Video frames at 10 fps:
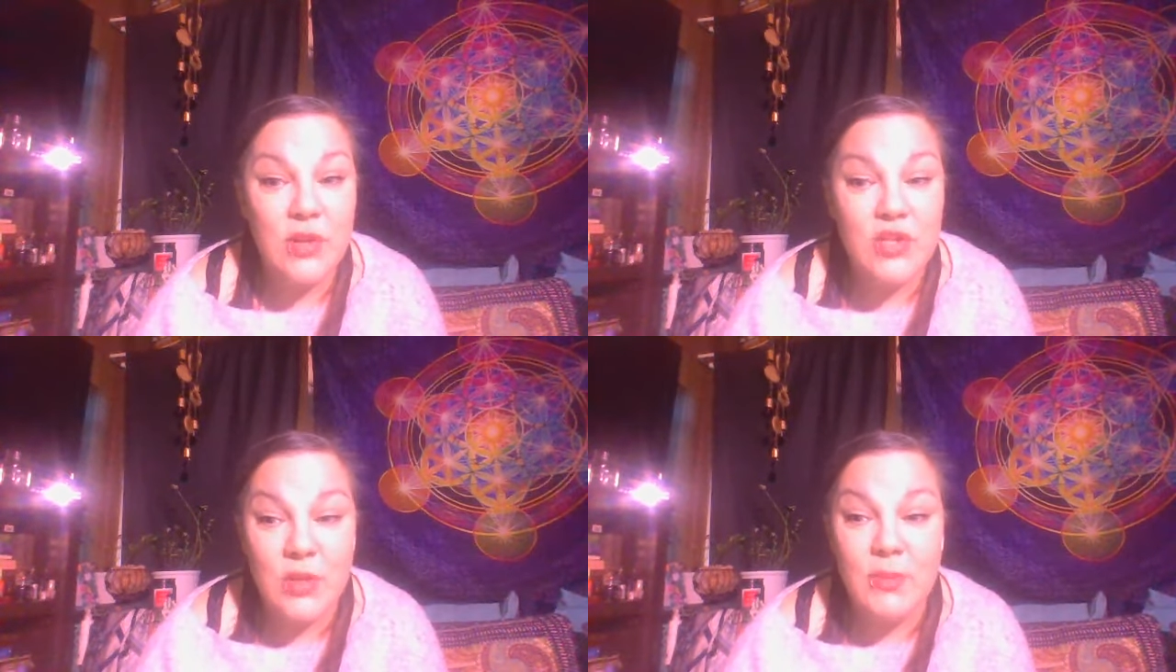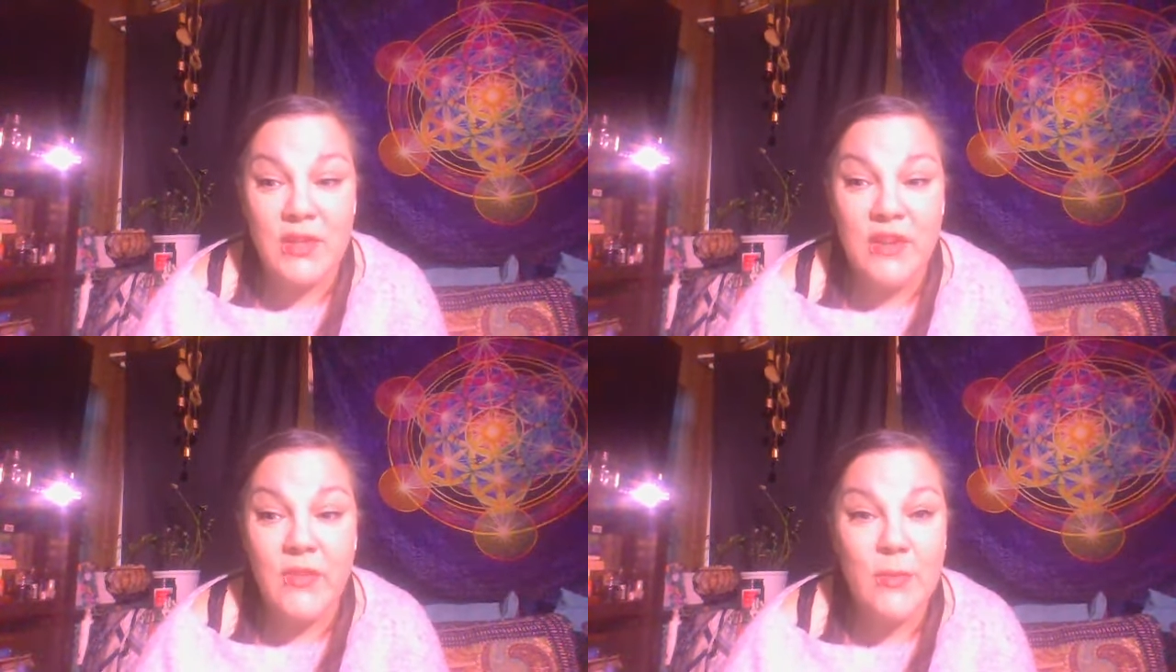She'll
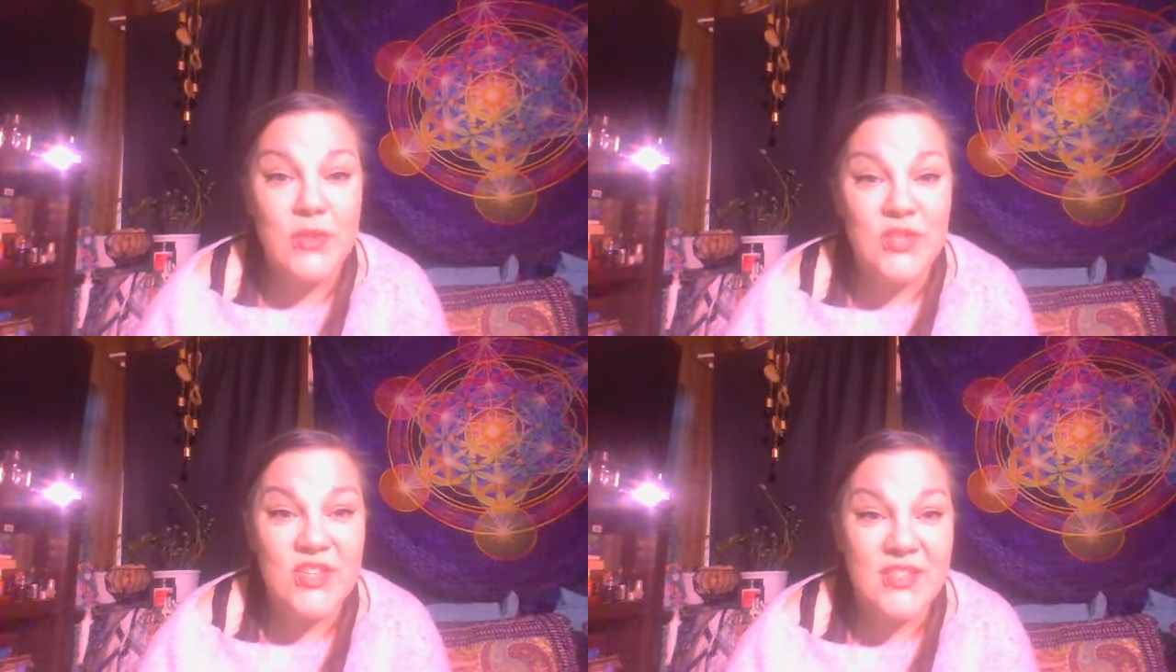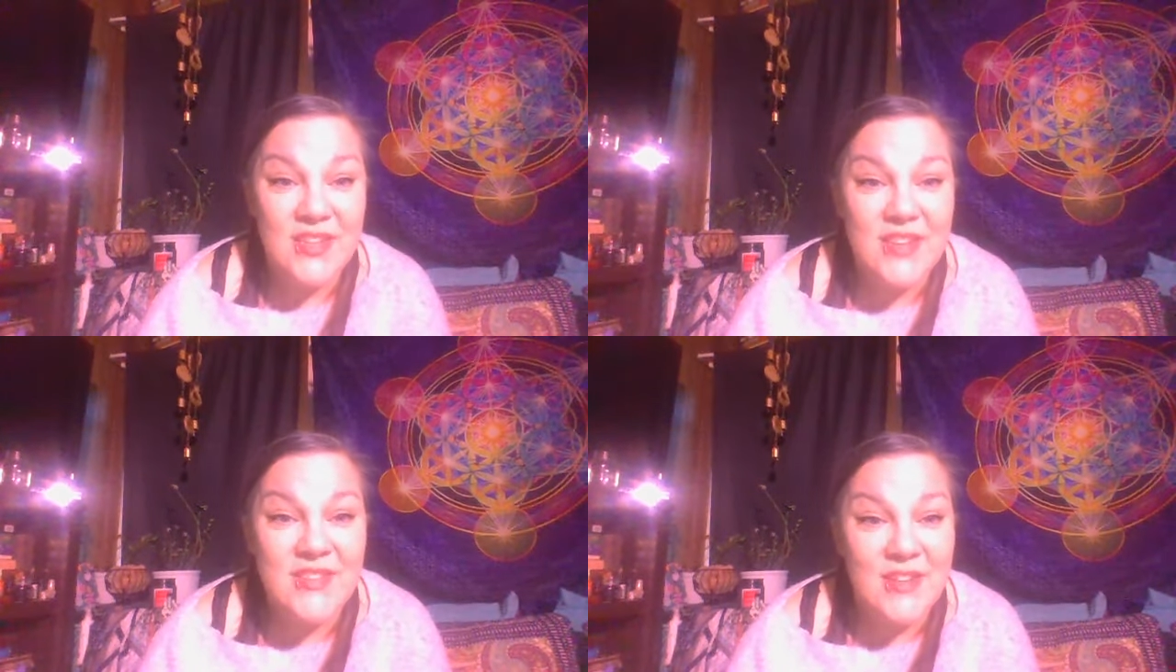believe it when she
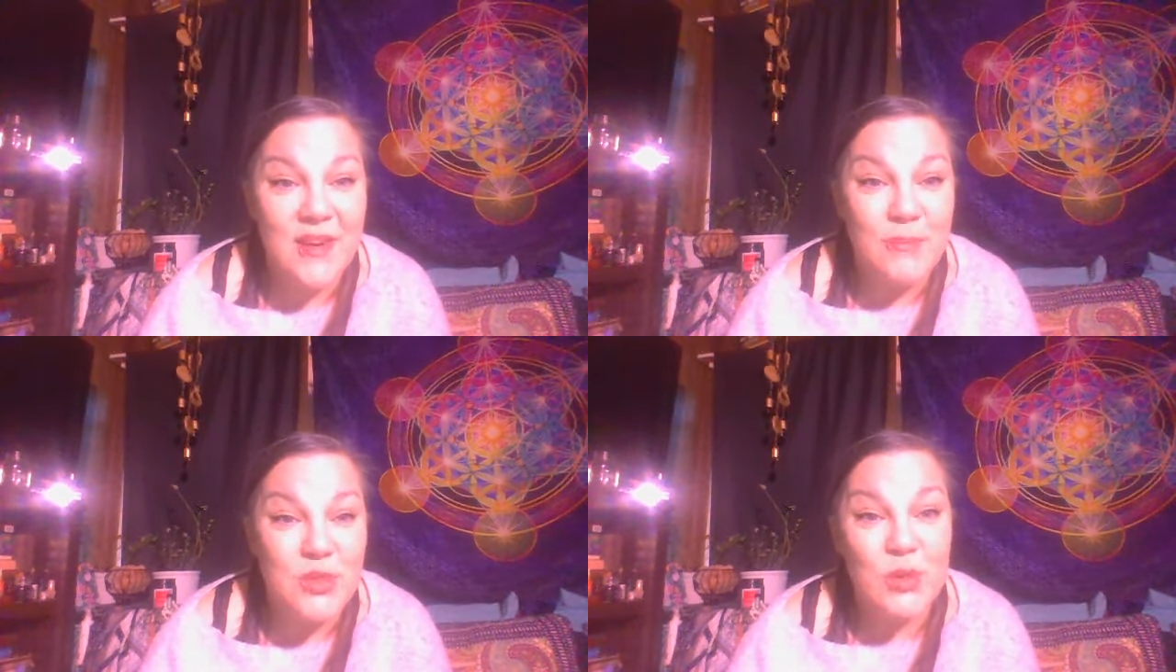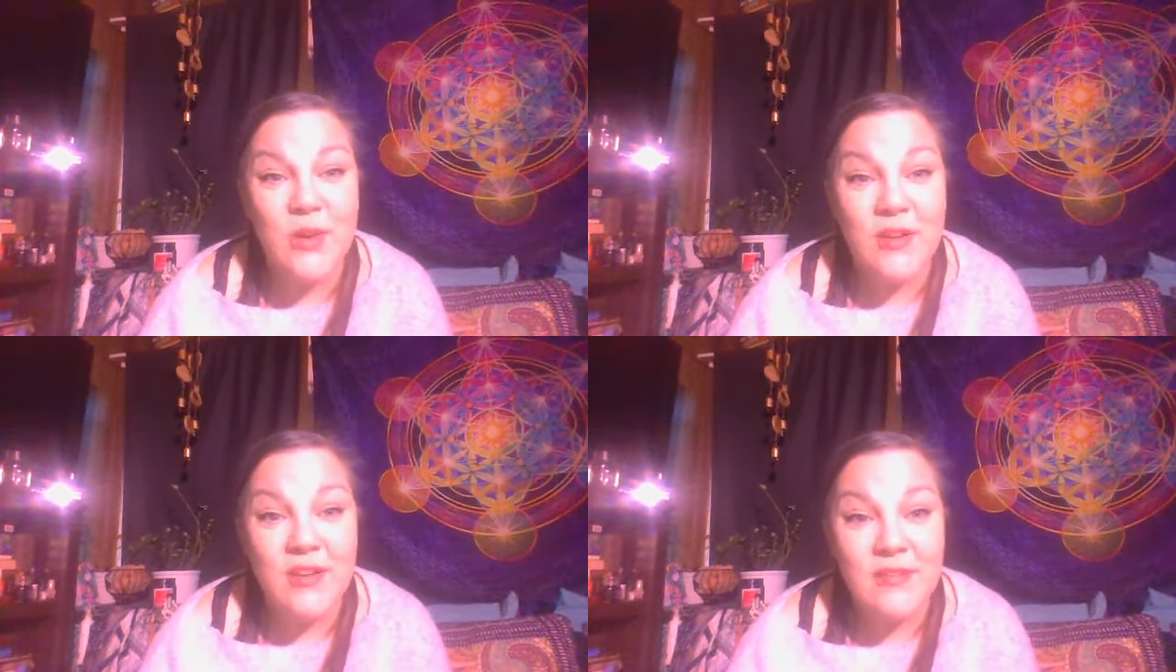sees it, I'm
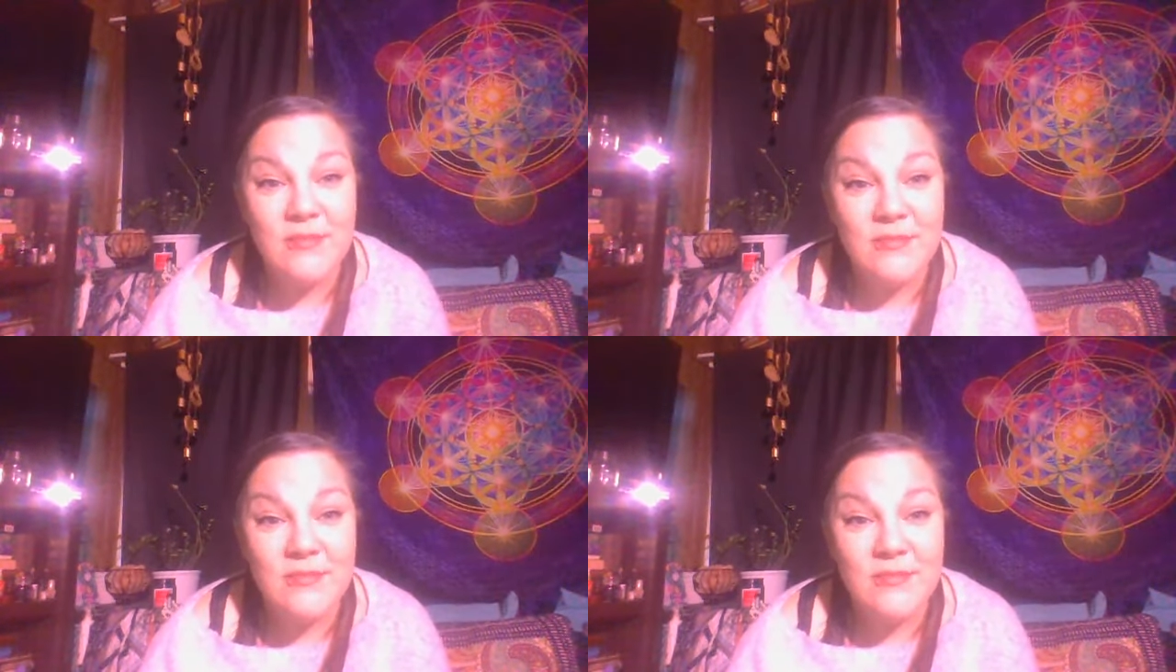sure.